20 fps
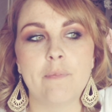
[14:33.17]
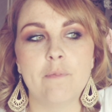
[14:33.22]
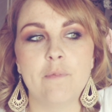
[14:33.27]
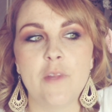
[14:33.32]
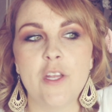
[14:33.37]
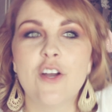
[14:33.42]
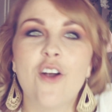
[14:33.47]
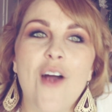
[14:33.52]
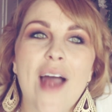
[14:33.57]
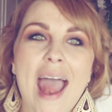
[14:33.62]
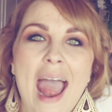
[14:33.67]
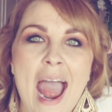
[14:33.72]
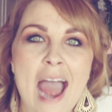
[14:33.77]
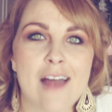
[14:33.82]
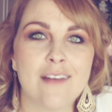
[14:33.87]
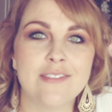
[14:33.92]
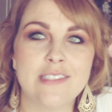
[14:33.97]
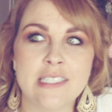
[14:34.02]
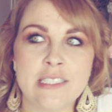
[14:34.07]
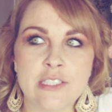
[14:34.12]
You don't
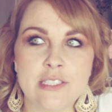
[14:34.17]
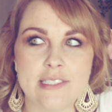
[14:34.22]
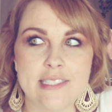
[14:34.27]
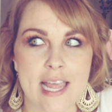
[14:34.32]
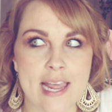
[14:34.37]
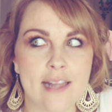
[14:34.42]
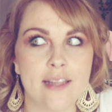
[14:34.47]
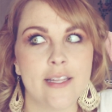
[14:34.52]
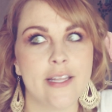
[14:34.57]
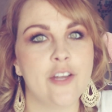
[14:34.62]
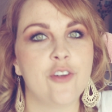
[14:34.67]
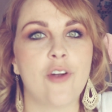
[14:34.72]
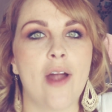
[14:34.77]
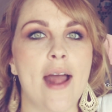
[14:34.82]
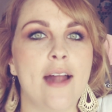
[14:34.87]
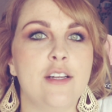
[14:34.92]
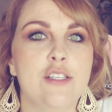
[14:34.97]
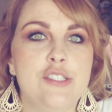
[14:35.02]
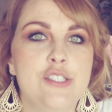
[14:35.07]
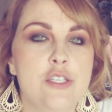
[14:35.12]
have to daily
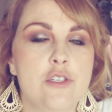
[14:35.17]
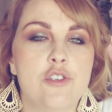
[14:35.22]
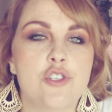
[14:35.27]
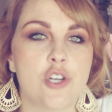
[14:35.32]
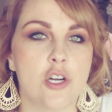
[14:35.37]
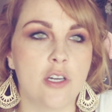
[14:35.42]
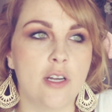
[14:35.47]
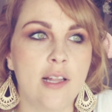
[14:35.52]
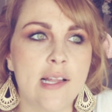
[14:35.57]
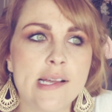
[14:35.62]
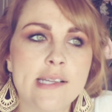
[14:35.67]
gratitude journal.